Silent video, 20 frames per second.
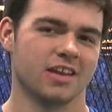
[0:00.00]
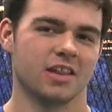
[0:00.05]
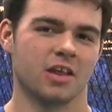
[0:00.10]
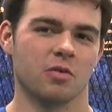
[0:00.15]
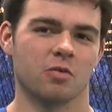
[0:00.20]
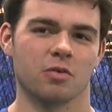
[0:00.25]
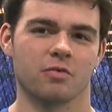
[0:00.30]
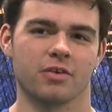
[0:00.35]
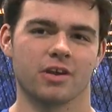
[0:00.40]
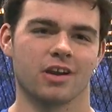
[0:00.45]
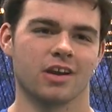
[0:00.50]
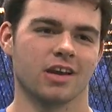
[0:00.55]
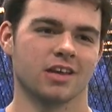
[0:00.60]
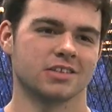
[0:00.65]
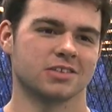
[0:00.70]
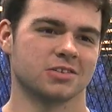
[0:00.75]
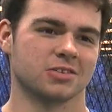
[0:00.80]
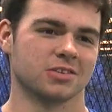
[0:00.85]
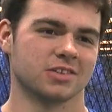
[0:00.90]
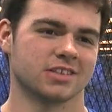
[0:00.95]
They weren't very
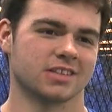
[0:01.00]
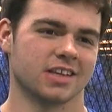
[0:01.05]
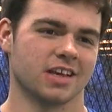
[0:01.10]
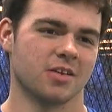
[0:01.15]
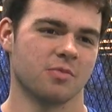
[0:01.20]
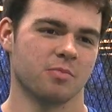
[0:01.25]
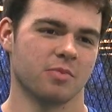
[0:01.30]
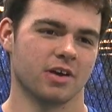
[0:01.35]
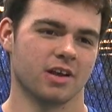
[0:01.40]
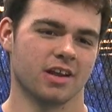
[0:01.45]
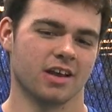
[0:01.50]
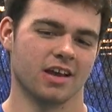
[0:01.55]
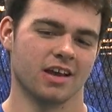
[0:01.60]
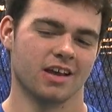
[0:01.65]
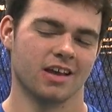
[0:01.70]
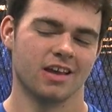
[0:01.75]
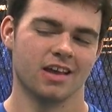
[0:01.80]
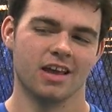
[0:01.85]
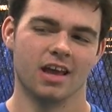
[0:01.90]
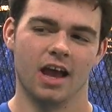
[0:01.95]
nice to us then,
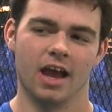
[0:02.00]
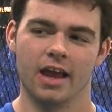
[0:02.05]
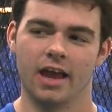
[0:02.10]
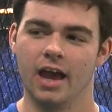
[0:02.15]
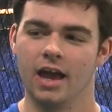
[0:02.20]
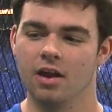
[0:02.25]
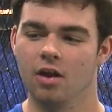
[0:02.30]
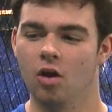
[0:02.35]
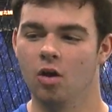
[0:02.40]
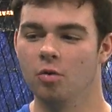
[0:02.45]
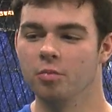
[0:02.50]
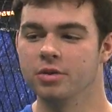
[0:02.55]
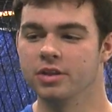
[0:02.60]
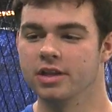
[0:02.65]
but I got home,